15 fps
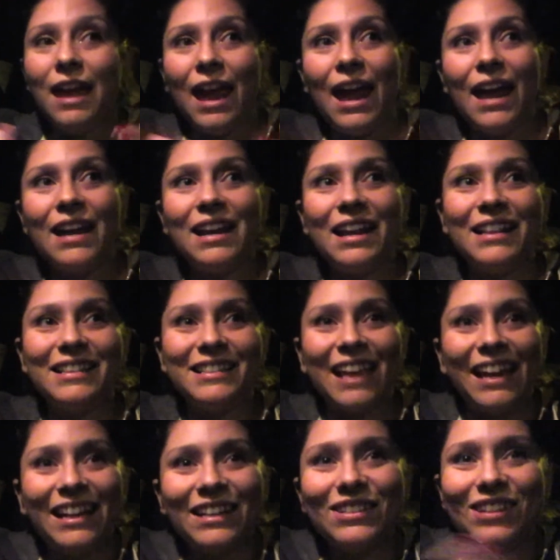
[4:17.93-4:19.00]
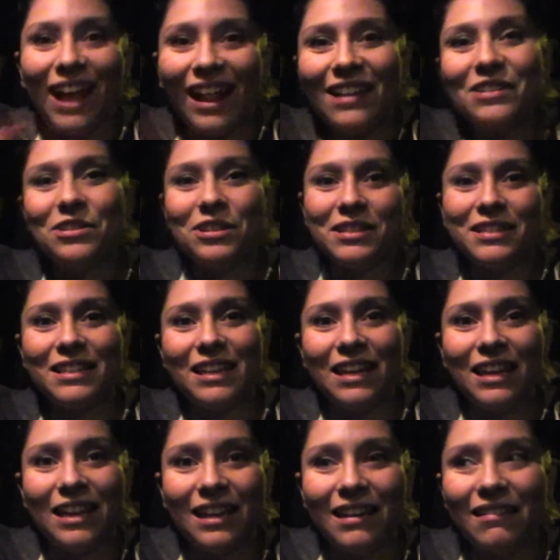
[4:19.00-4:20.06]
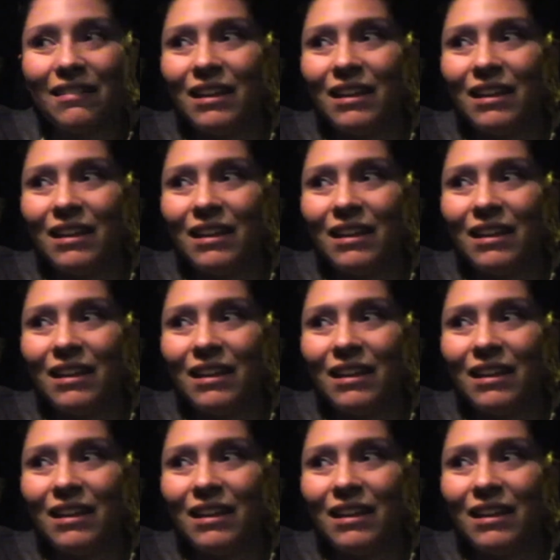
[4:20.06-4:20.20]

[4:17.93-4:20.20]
and it's like a challenge to see